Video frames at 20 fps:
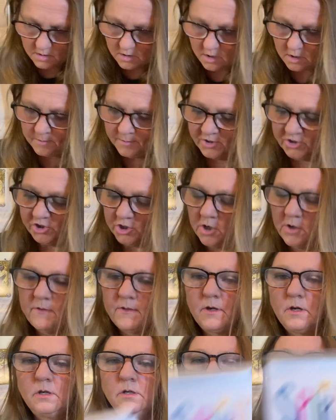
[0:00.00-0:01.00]
let me show you
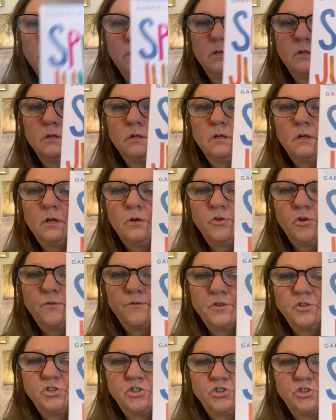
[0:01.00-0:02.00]
the, I don't know if
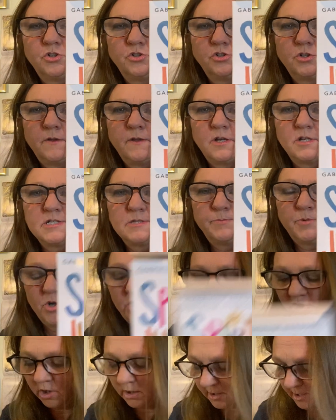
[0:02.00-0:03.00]
I just showed you that,
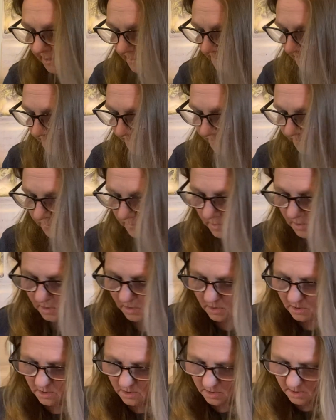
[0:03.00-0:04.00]
Spirit Junkie.
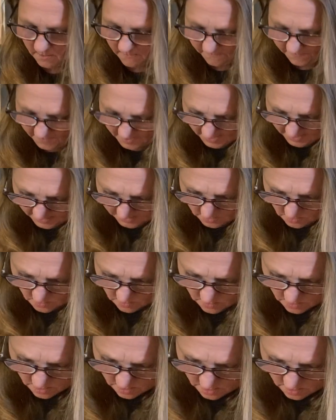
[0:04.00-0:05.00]
These
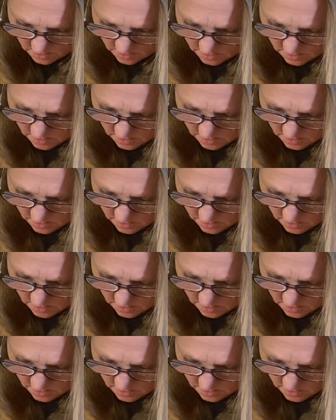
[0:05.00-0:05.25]
are,